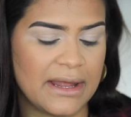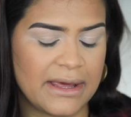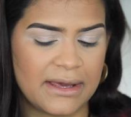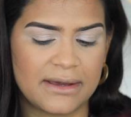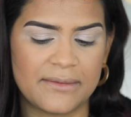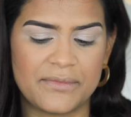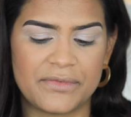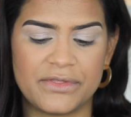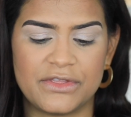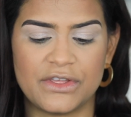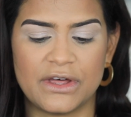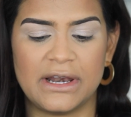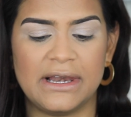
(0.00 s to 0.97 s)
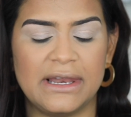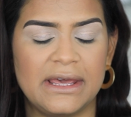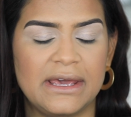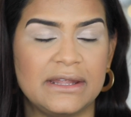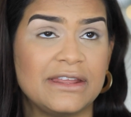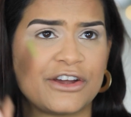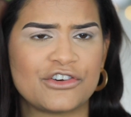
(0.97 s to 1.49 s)
like
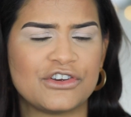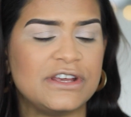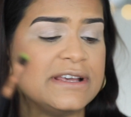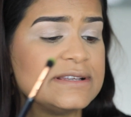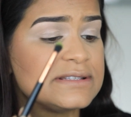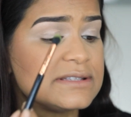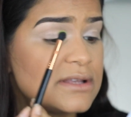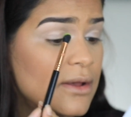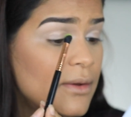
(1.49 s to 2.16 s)
the crease.